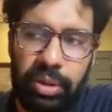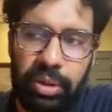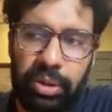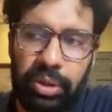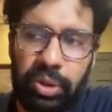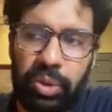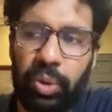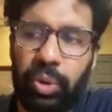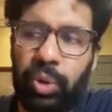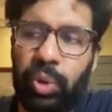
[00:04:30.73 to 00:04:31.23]

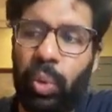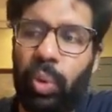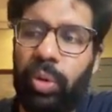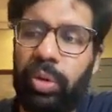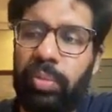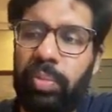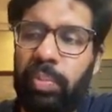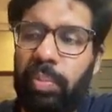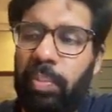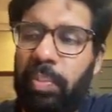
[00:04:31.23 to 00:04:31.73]
So
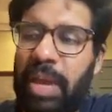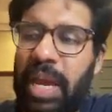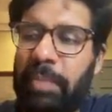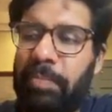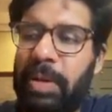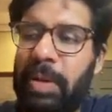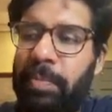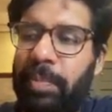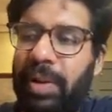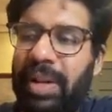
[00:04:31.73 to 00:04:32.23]
don't make
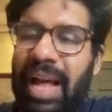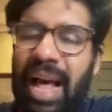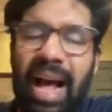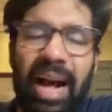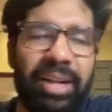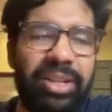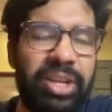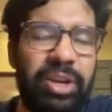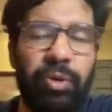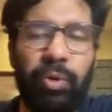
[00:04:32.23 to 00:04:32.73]
people
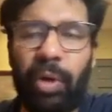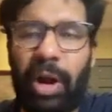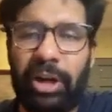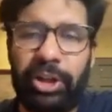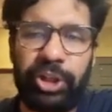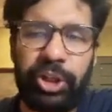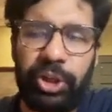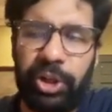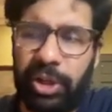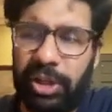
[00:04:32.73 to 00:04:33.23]
act
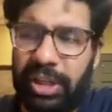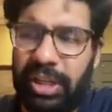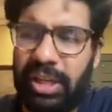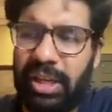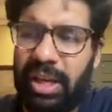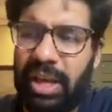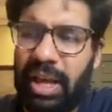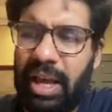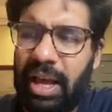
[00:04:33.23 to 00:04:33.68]
irrationally.